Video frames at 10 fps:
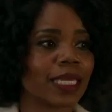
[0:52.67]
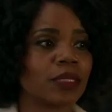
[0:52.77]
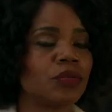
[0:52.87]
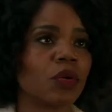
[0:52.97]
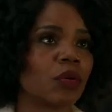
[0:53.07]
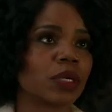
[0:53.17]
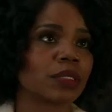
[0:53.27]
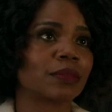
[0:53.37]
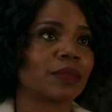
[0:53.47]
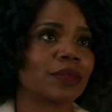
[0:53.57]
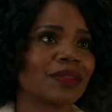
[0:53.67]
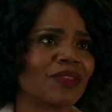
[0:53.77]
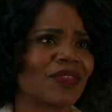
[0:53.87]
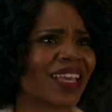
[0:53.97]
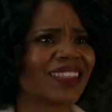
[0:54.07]
ignore the
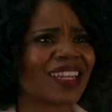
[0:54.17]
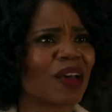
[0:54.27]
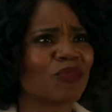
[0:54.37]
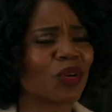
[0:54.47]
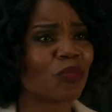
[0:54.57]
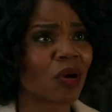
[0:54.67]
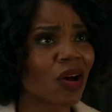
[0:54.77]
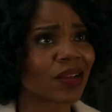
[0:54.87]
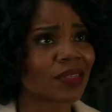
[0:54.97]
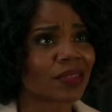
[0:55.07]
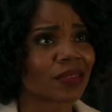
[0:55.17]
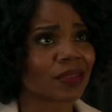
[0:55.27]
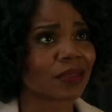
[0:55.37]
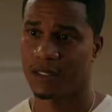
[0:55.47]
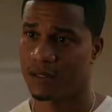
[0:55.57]
fact that I'm your boss.
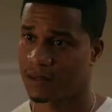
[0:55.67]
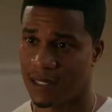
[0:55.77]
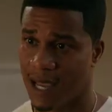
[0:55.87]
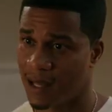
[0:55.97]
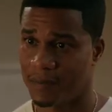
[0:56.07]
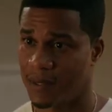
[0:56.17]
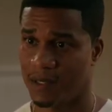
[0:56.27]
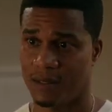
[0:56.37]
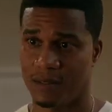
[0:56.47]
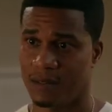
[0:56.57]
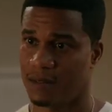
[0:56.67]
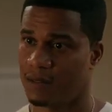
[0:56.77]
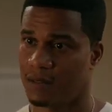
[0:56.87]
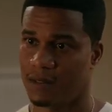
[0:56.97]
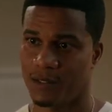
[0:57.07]
There's gotta be
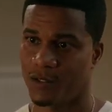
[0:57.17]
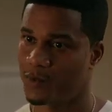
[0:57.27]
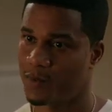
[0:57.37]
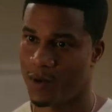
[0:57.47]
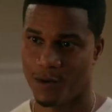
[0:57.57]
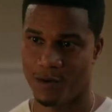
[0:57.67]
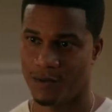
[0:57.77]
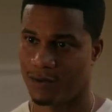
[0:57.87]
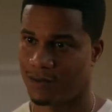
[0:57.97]
a loophole